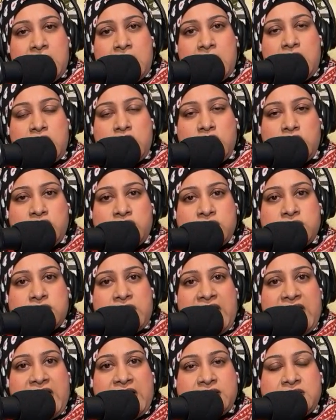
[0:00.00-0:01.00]
I
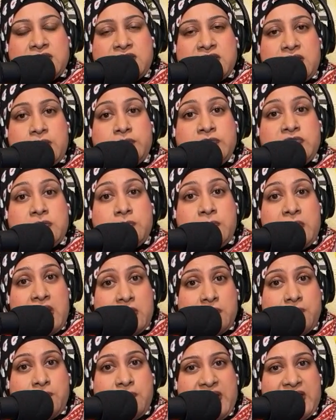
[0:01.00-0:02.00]
also add some
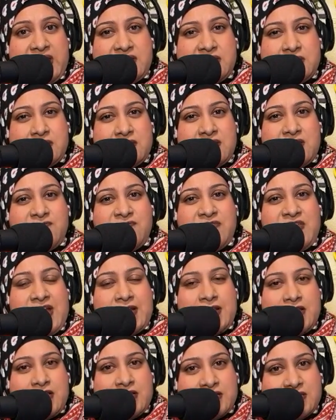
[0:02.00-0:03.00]
tomato paste to give
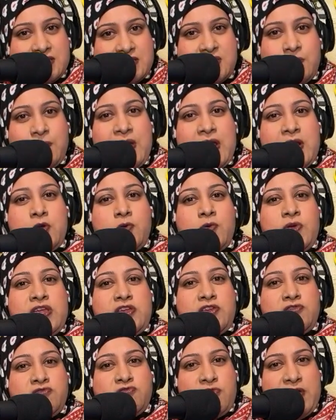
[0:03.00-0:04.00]
that
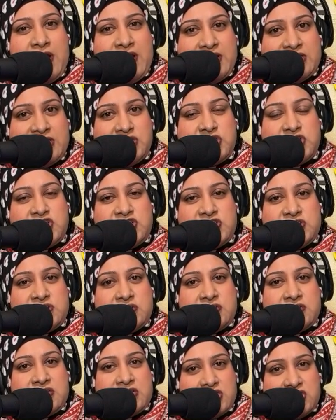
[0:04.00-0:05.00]
tomatoey, reddish,
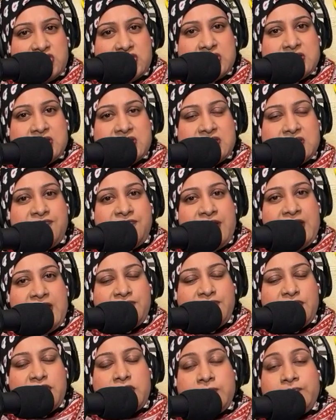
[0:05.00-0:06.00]
delicious
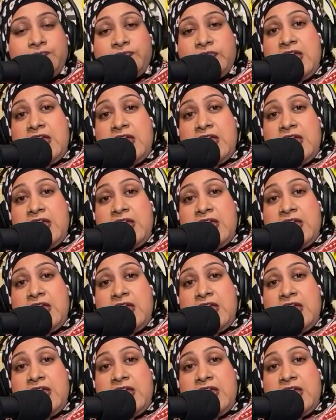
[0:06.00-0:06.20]
flavor.